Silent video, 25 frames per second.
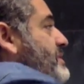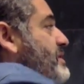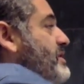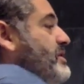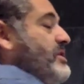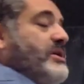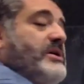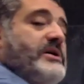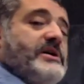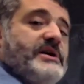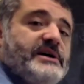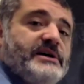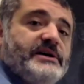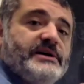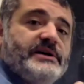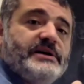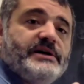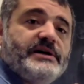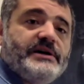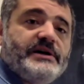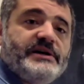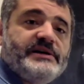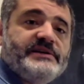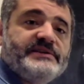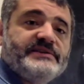
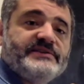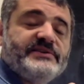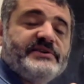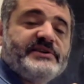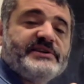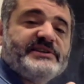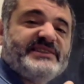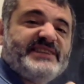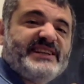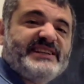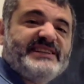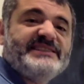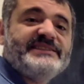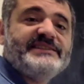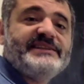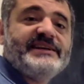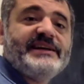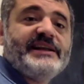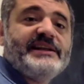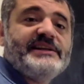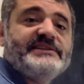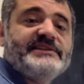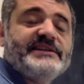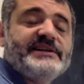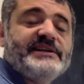is there a
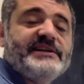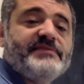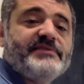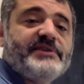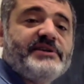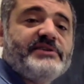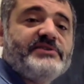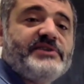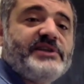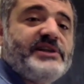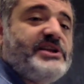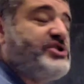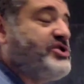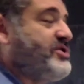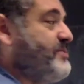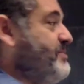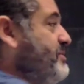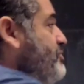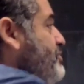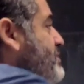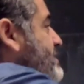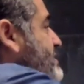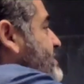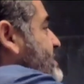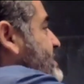statistically significant relation
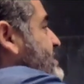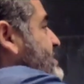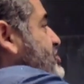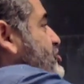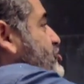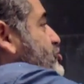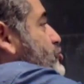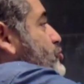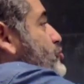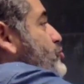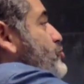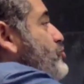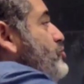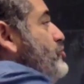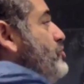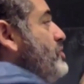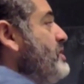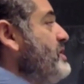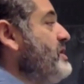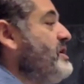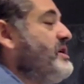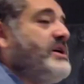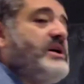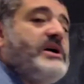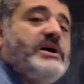between these two
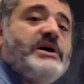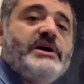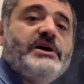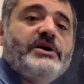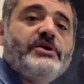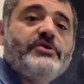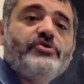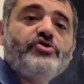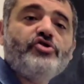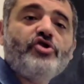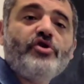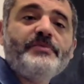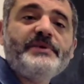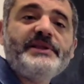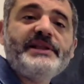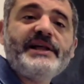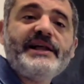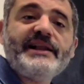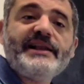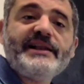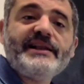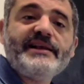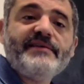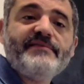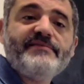
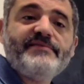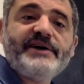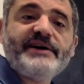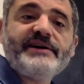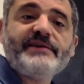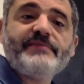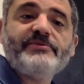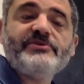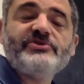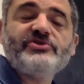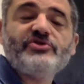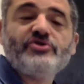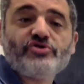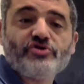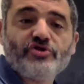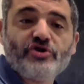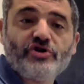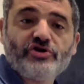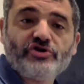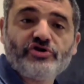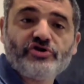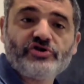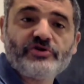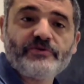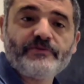nominal variables or
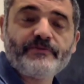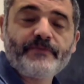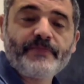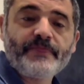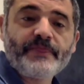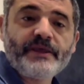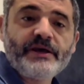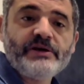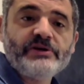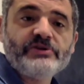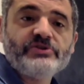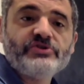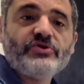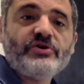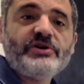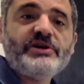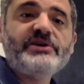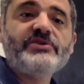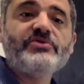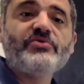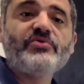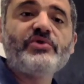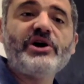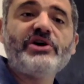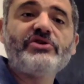not? So
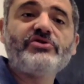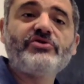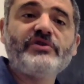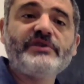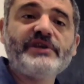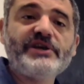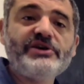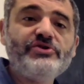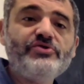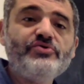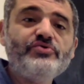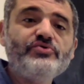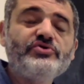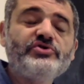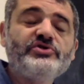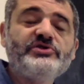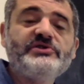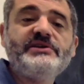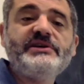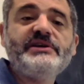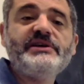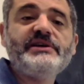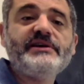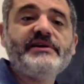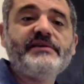here we are going to use
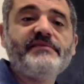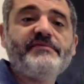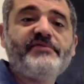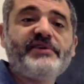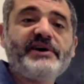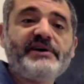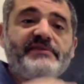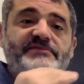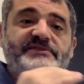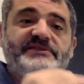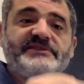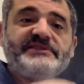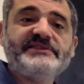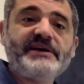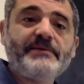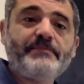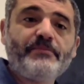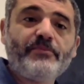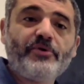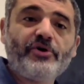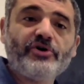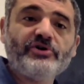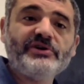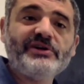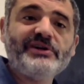the
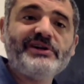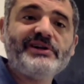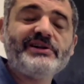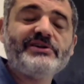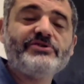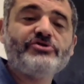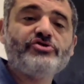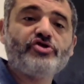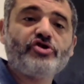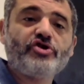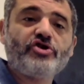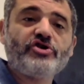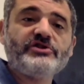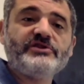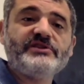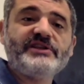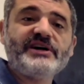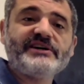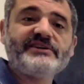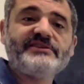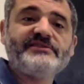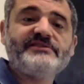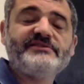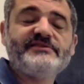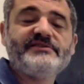5-step model to
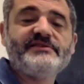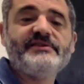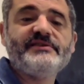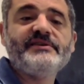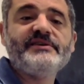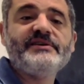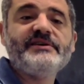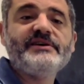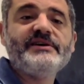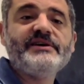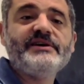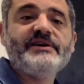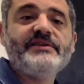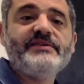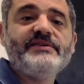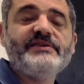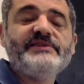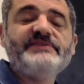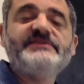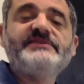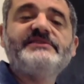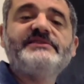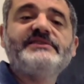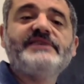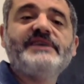conduct
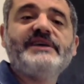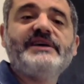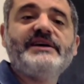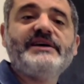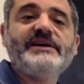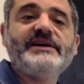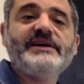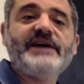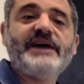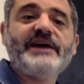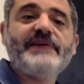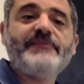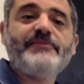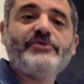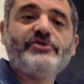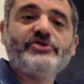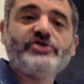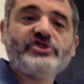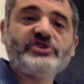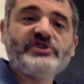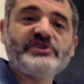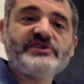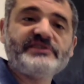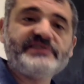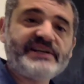this
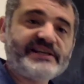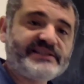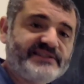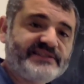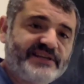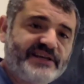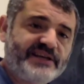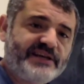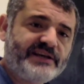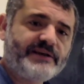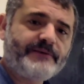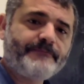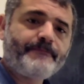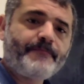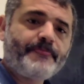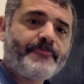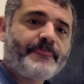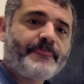hypothesis testing.